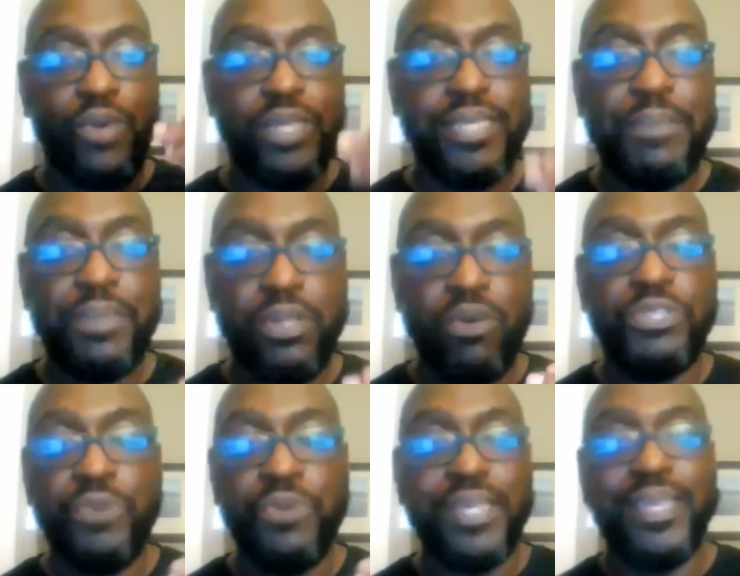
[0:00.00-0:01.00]
type of loads
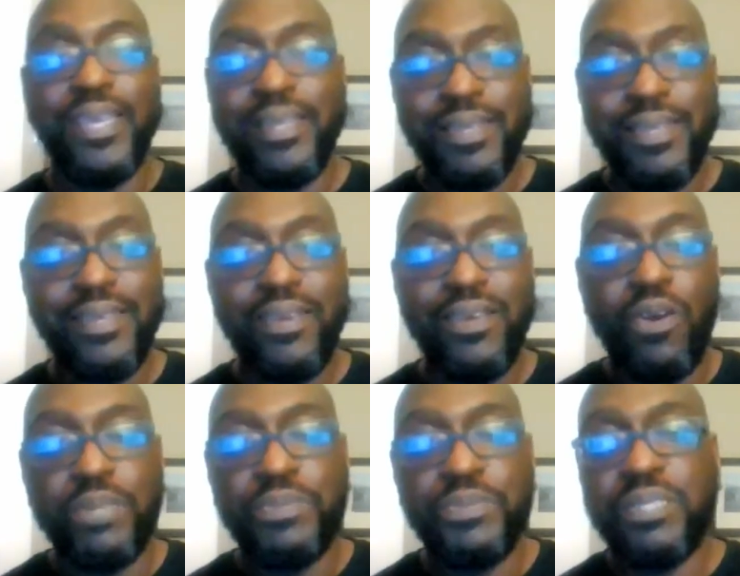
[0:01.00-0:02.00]
you want to get on
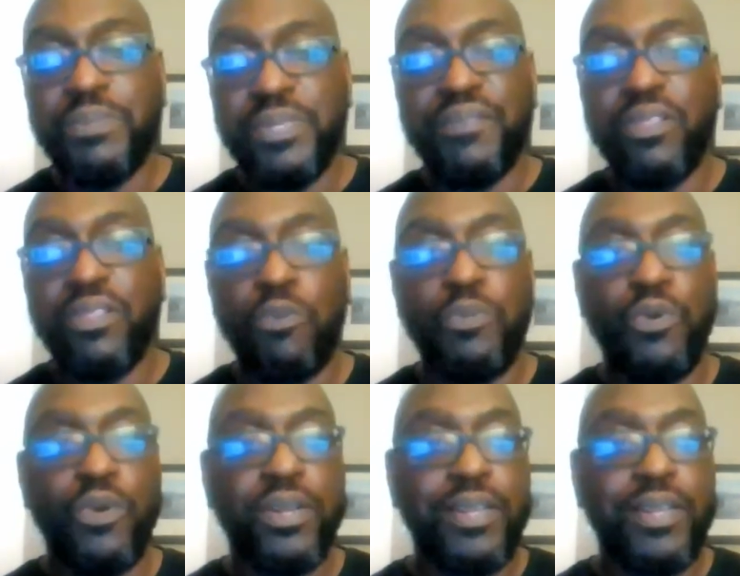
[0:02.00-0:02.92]
a specific load board?